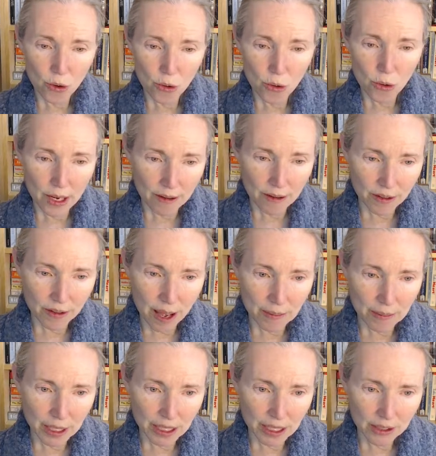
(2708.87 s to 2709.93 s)
whatever that
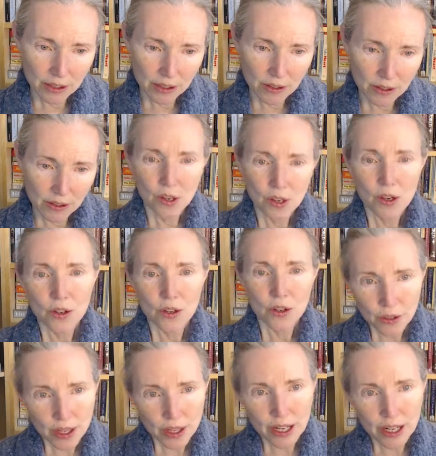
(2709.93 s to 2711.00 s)
means.
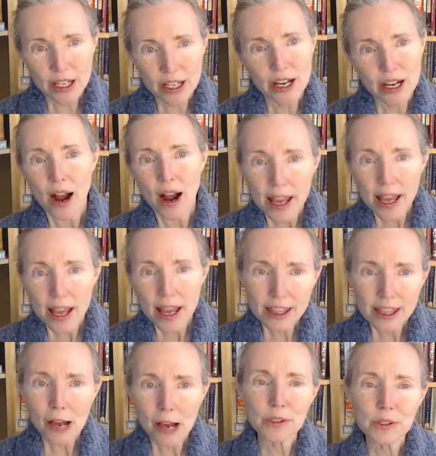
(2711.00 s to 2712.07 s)
So there you go. I thought
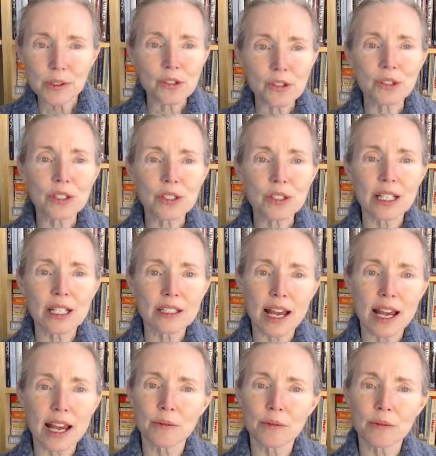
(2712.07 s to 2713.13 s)
that was interesting,
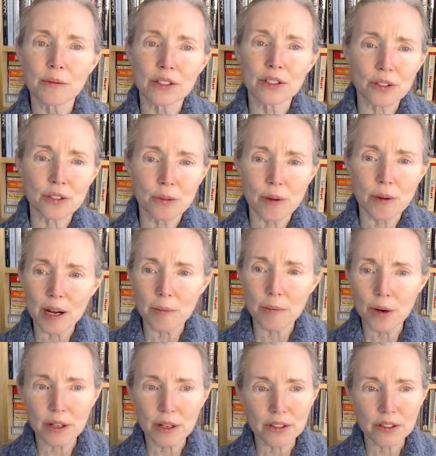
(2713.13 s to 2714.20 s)
10 reasons to write a
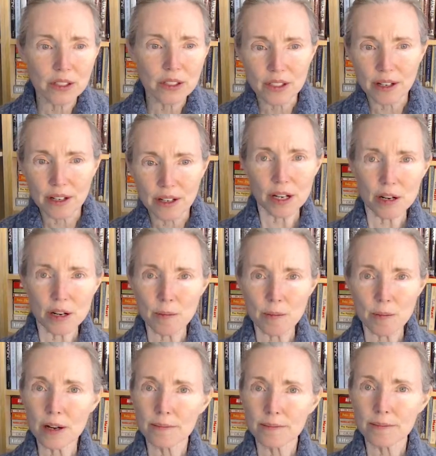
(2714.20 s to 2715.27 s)
book. And since I've written a
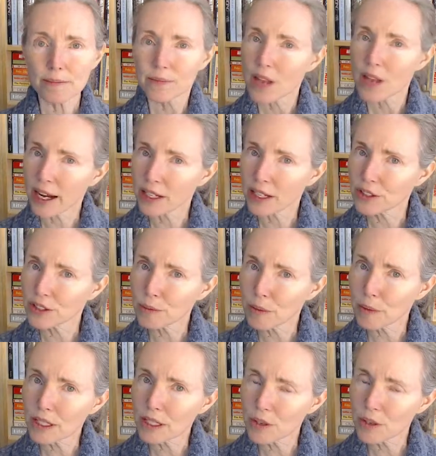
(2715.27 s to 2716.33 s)
book, I could
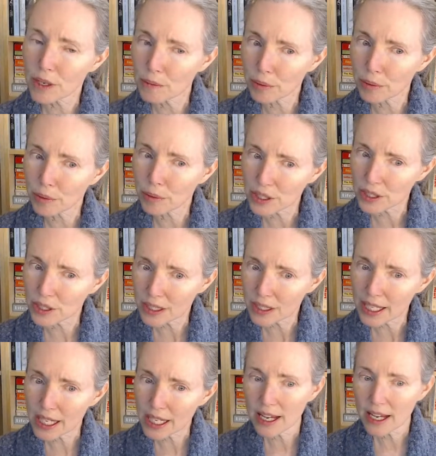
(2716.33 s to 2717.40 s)
speak to it
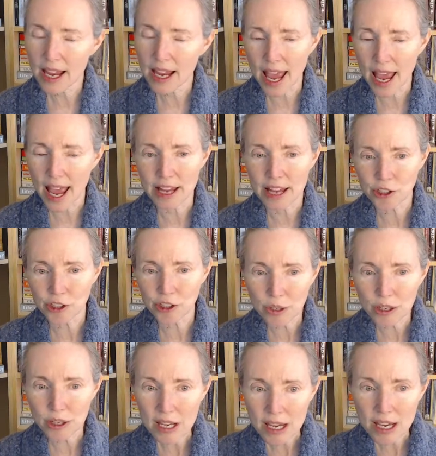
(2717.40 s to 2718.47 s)
personally, and you
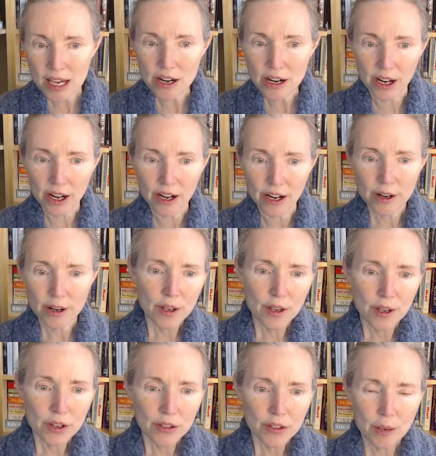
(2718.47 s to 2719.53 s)
could hear
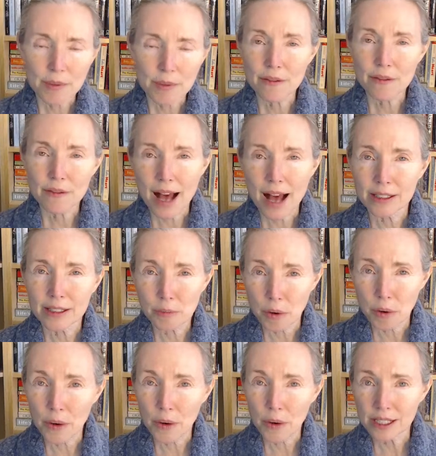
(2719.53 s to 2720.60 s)
some of the valid
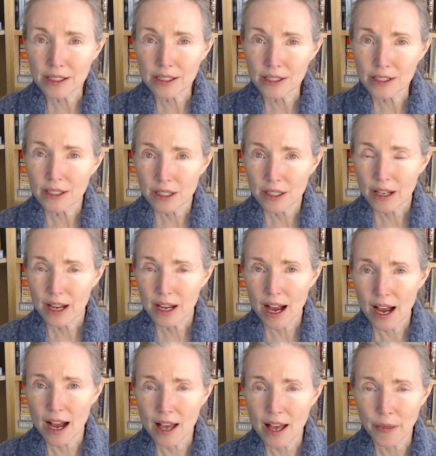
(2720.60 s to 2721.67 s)
points
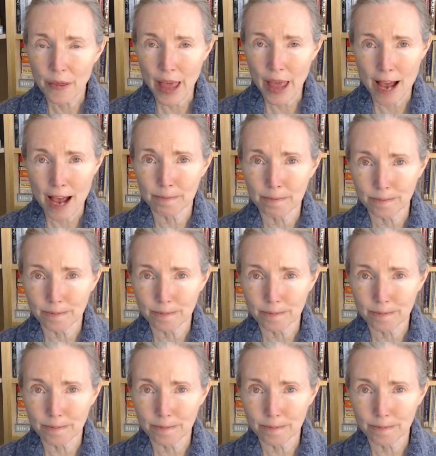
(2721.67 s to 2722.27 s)
that